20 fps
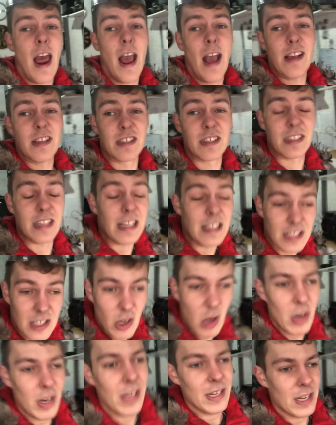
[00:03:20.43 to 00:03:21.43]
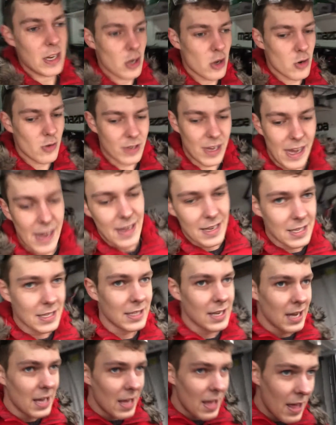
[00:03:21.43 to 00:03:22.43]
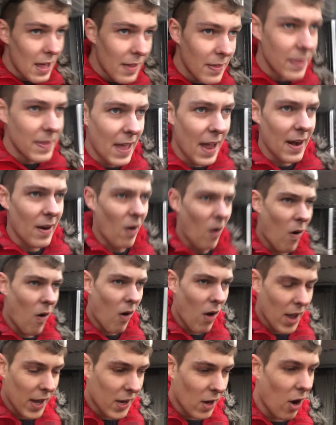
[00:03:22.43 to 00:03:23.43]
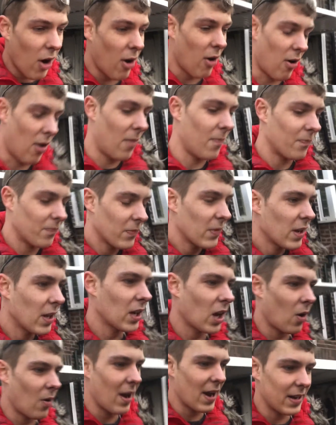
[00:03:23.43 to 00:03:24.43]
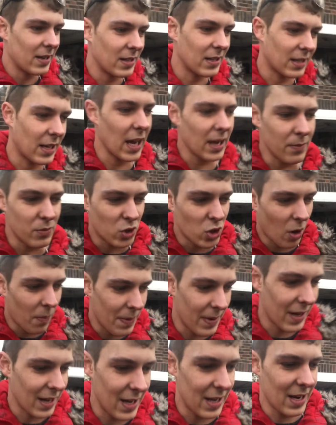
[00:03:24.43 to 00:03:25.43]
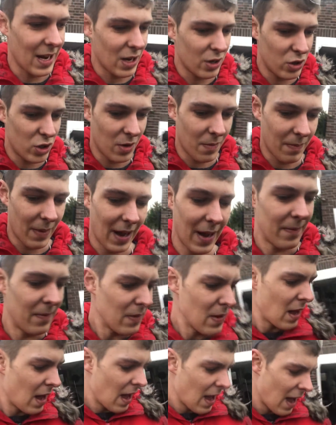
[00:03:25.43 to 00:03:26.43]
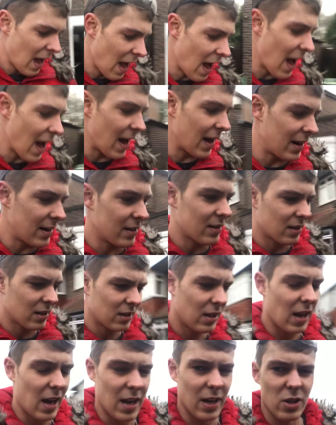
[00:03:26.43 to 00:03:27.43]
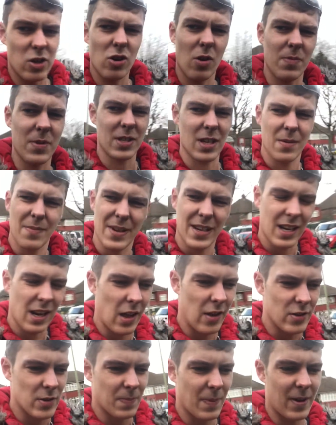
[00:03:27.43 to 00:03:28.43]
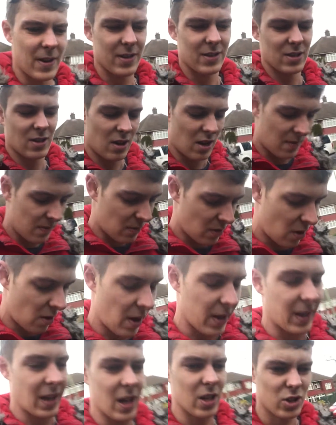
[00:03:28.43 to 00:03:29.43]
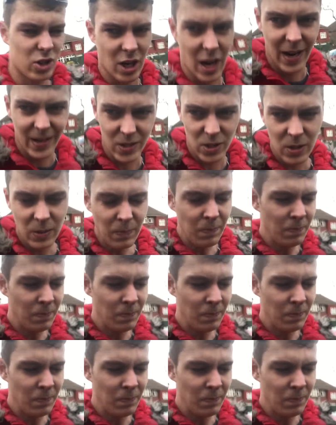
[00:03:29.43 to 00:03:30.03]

Since I need a new disc, then I can't go ahead and keep chopping in the engine bay. And yeah, the shop's going to be closed by the time I get a change.